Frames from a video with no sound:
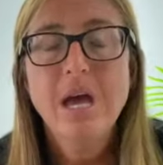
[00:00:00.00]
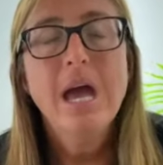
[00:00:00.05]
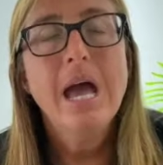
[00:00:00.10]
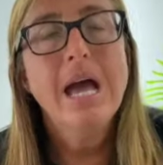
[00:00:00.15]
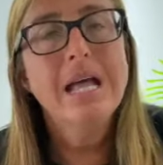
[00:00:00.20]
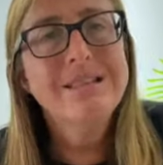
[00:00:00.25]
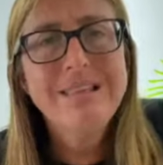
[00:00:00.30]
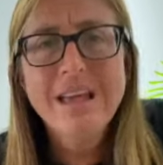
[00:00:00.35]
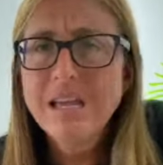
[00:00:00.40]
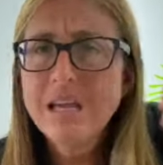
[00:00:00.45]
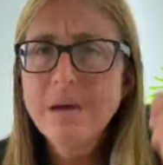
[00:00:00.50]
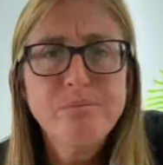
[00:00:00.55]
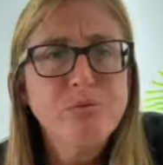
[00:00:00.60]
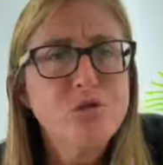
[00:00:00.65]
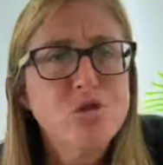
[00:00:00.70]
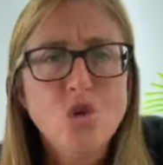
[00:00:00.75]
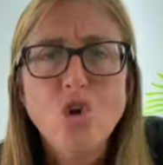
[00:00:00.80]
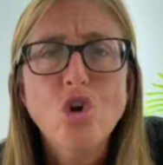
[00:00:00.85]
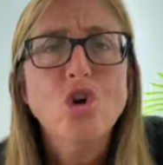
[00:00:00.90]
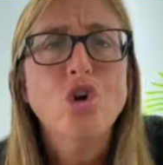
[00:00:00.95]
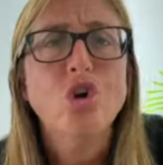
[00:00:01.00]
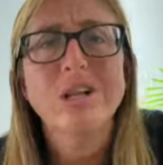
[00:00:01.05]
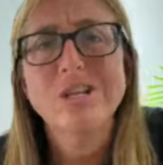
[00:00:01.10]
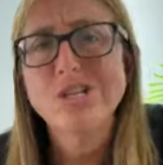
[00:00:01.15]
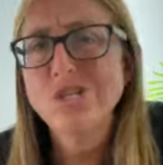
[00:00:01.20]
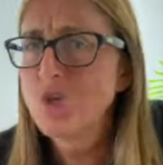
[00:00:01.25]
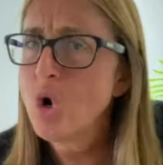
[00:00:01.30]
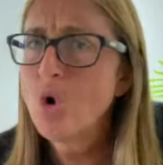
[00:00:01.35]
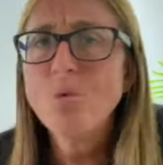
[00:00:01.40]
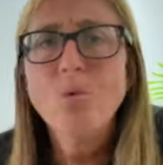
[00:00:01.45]
And take a journal and
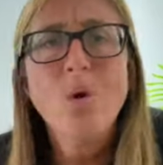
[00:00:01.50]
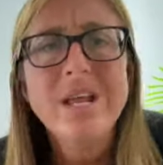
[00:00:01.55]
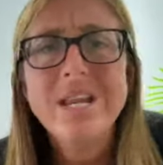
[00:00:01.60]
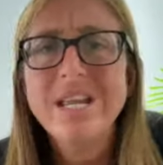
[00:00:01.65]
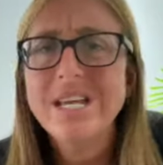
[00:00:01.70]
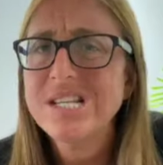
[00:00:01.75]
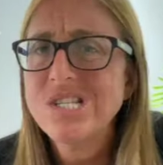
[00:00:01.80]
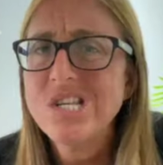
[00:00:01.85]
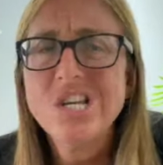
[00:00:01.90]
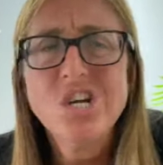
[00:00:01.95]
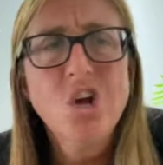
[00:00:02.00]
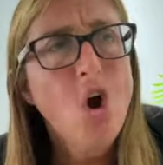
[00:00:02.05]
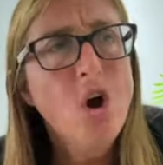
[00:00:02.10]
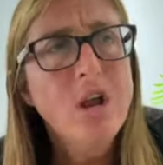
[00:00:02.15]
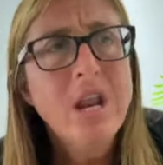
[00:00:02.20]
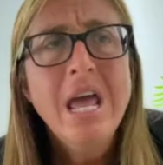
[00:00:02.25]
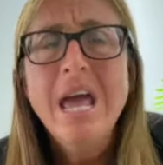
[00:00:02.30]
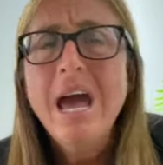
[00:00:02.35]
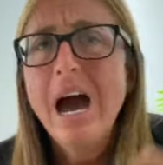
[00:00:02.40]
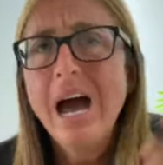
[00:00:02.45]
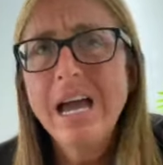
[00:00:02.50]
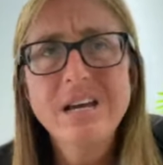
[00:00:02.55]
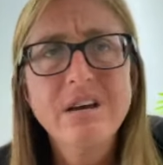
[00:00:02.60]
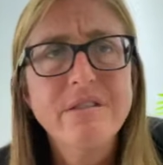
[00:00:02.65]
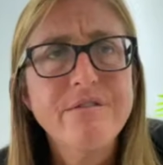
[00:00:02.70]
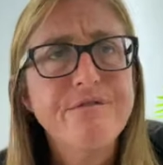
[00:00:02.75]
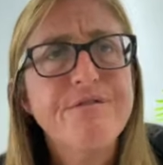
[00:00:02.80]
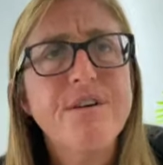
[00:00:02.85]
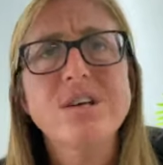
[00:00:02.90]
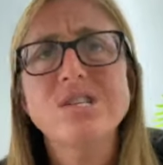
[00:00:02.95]
start writing and say, God, I
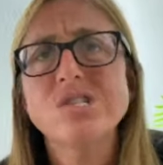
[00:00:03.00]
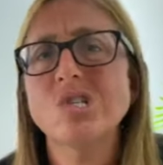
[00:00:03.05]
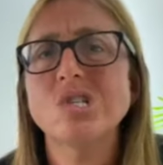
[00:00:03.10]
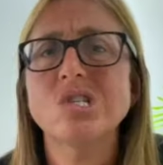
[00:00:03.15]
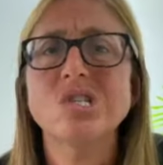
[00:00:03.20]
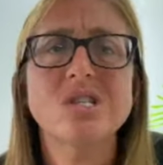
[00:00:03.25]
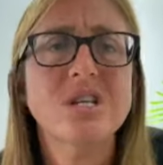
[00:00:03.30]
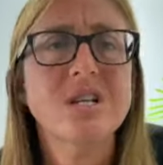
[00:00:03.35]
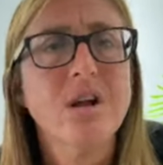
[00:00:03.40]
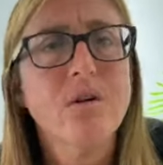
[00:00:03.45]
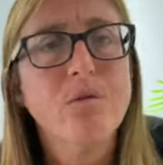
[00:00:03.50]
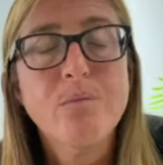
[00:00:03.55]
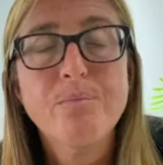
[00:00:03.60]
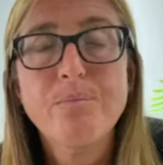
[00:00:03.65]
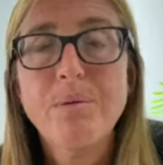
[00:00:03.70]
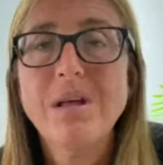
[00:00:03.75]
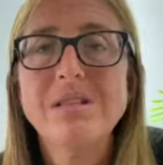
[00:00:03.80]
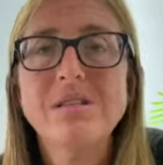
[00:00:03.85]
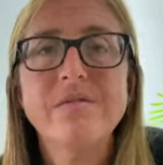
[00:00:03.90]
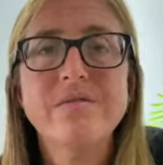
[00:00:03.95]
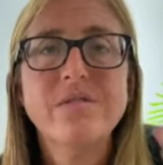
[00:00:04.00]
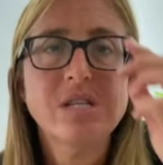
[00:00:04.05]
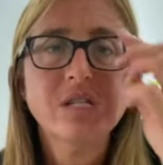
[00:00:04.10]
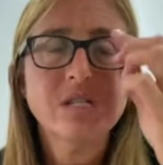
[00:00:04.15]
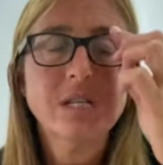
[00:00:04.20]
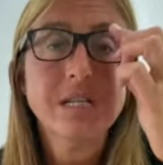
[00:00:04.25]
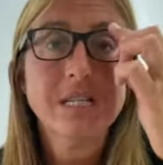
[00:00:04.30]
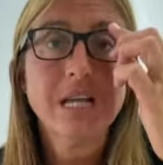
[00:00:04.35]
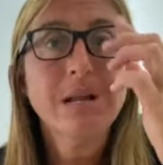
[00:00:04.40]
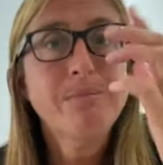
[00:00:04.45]
confess the sin. I repent of these
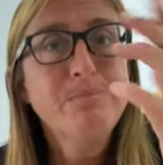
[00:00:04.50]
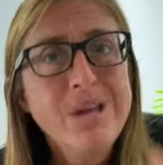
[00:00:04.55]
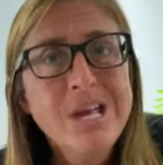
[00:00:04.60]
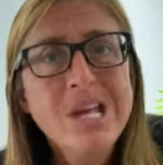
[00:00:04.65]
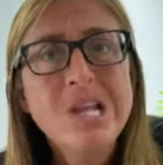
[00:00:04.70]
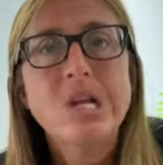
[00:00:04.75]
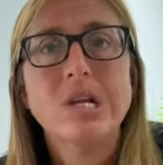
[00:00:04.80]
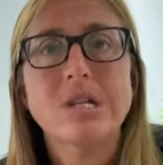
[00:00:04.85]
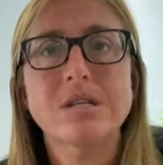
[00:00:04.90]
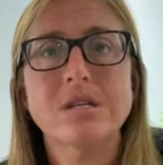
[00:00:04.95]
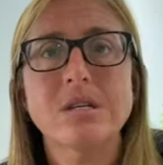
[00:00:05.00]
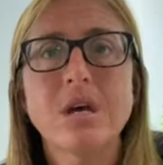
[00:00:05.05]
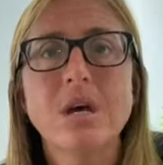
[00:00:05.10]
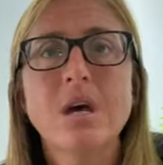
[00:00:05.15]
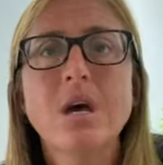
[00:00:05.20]
things and mean it.